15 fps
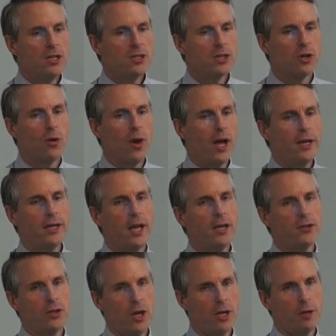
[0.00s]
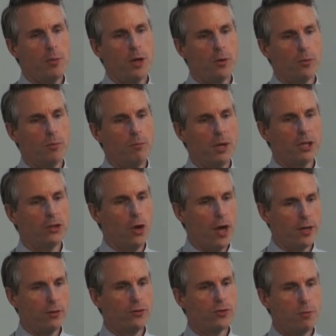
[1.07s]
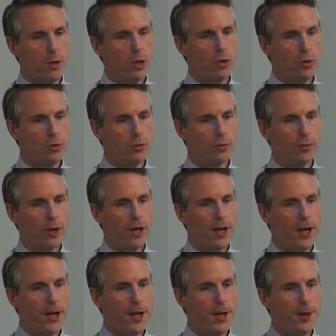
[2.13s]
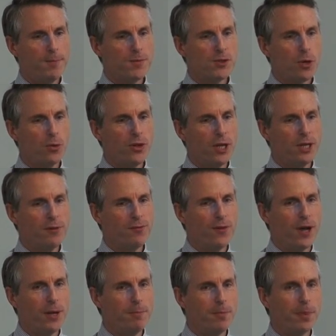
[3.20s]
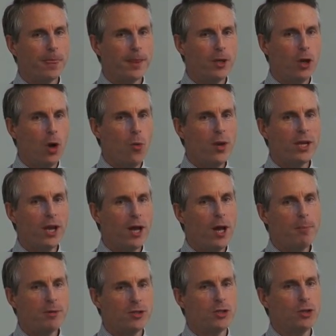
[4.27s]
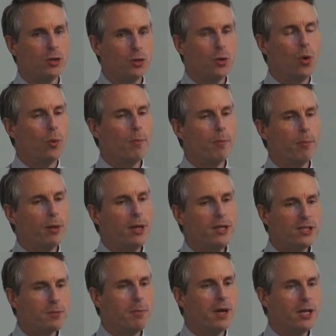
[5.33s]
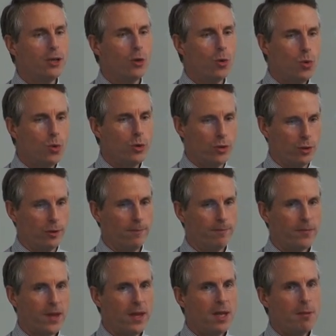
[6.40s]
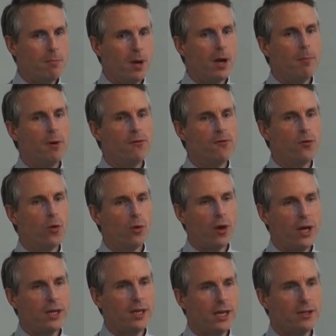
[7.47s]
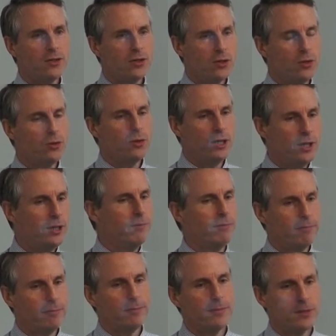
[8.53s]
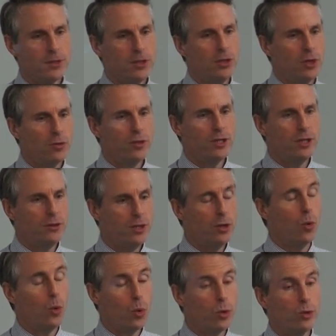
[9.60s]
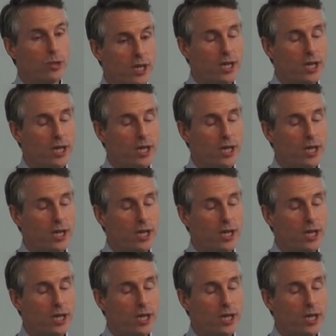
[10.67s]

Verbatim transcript: So I, I talk about McDonald's mode um, so that if I'm going up to place my order, before I get to the, you know, the, the order